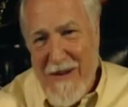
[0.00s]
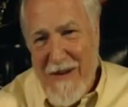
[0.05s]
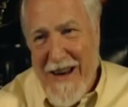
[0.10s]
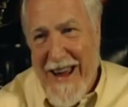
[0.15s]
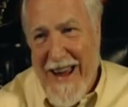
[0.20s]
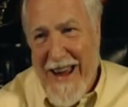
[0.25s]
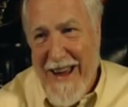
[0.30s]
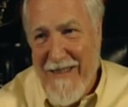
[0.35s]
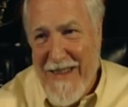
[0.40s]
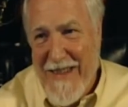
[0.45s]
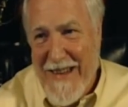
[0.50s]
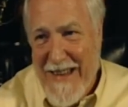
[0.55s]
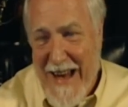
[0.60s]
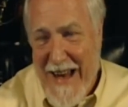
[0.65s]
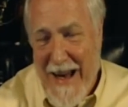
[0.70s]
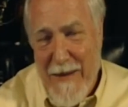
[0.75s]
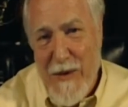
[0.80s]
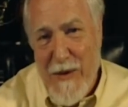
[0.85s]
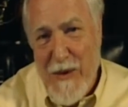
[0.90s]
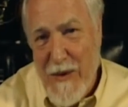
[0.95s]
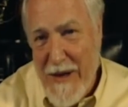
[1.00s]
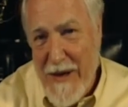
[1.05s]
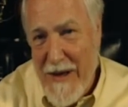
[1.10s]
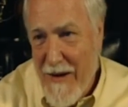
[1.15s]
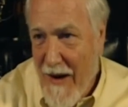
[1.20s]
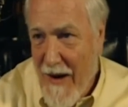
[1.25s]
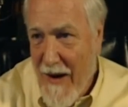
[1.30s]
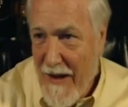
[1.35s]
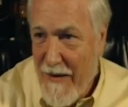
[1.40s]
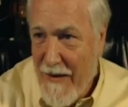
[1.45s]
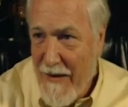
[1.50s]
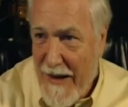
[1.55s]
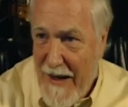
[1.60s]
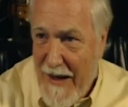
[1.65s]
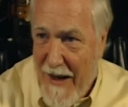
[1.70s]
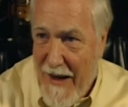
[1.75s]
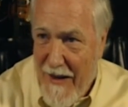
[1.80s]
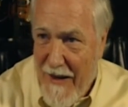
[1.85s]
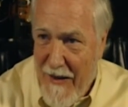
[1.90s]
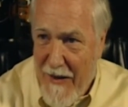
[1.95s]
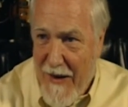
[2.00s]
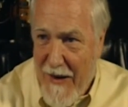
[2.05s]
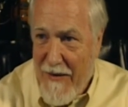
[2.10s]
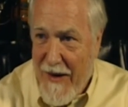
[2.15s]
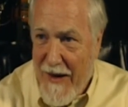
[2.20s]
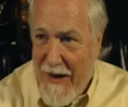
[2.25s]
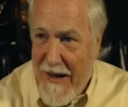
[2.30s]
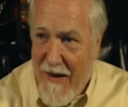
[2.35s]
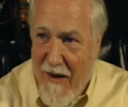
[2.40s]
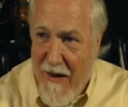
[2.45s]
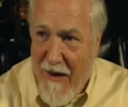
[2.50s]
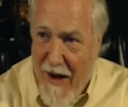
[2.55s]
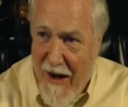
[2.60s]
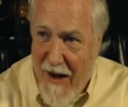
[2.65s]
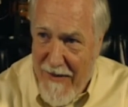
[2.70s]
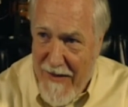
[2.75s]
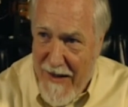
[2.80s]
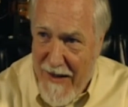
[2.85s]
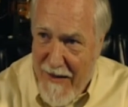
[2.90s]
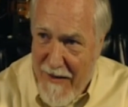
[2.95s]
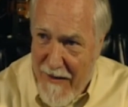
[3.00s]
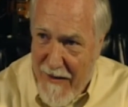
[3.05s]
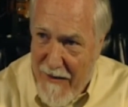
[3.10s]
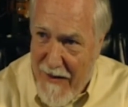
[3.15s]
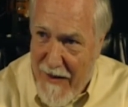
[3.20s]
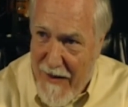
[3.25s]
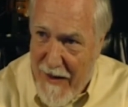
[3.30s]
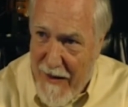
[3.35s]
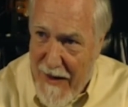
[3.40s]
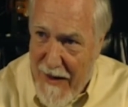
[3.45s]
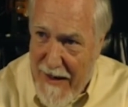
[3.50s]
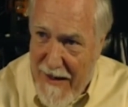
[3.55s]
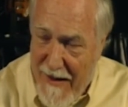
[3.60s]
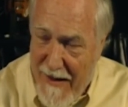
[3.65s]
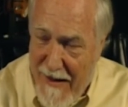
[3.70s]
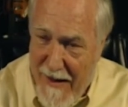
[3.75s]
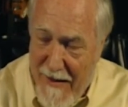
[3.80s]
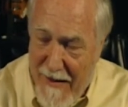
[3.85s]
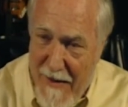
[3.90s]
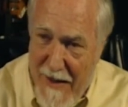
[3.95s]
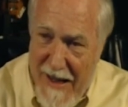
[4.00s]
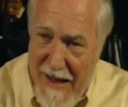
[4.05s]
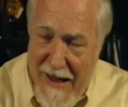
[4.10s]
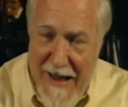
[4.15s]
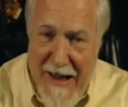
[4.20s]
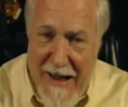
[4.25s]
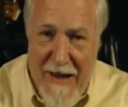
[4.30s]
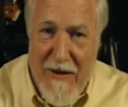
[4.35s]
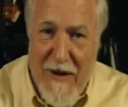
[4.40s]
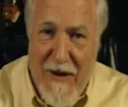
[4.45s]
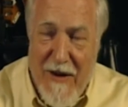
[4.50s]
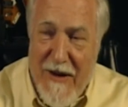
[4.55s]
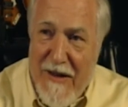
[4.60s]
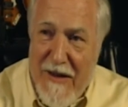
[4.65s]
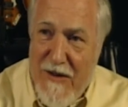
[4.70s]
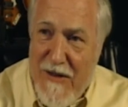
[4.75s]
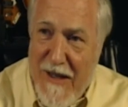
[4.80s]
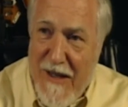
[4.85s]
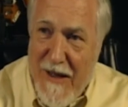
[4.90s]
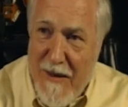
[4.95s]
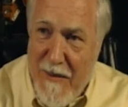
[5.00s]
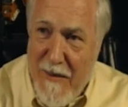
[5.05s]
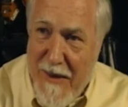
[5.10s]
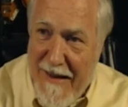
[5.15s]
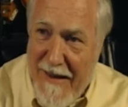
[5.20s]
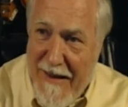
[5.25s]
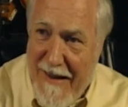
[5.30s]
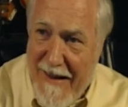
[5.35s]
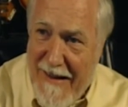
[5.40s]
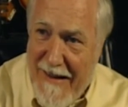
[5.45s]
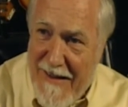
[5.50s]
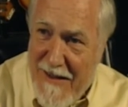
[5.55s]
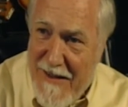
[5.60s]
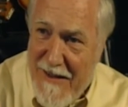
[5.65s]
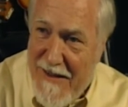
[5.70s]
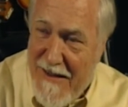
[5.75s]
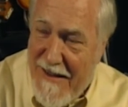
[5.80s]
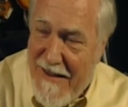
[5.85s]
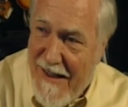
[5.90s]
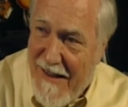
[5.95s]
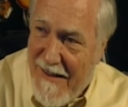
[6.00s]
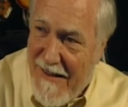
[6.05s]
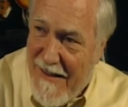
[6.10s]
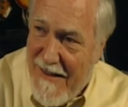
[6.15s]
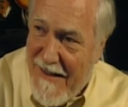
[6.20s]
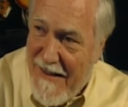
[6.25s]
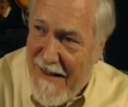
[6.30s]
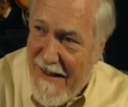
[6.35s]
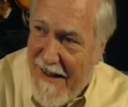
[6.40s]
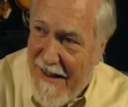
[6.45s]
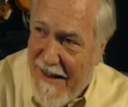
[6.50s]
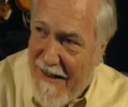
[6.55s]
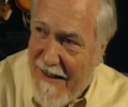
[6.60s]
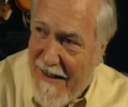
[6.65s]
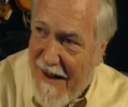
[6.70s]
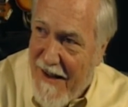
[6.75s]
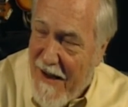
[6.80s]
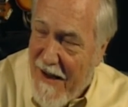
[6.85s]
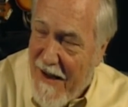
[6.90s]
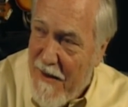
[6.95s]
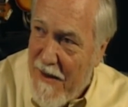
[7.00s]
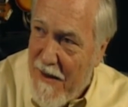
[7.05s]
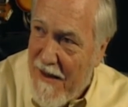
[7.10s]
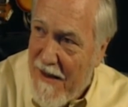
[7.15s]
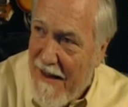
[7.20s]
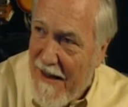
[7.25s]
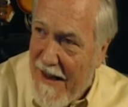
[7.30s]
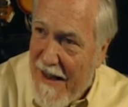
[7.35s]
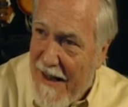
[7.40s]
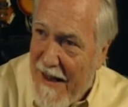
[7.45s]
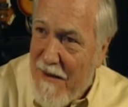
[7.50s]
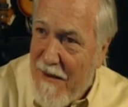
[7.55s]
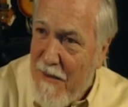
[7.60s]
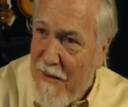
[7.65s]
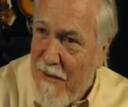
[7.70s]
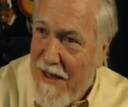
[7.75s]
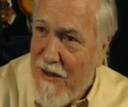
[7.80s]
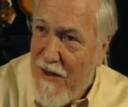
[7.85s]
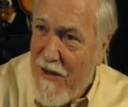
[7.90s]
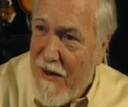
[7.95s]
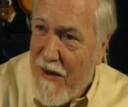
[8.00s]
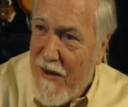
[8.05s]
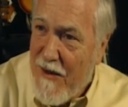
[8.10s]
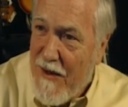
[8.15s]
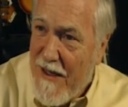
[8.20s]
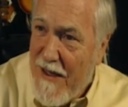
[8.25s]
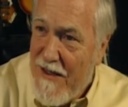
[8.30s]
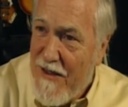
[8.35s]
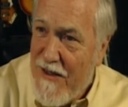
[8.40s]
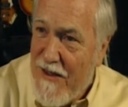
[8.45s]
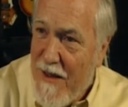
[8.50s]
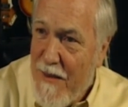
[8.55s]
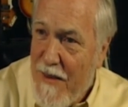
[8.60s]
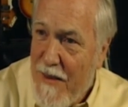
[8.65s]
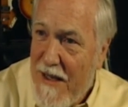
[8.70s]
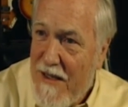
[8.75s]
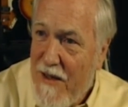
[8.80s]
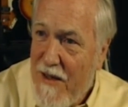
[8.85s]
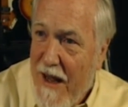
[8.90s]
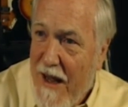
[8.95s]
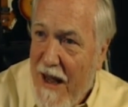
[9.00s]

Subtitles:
have the time to read all of it. Although I find it often very very interesting. But just tell. I'm going to mention to our listeners some things.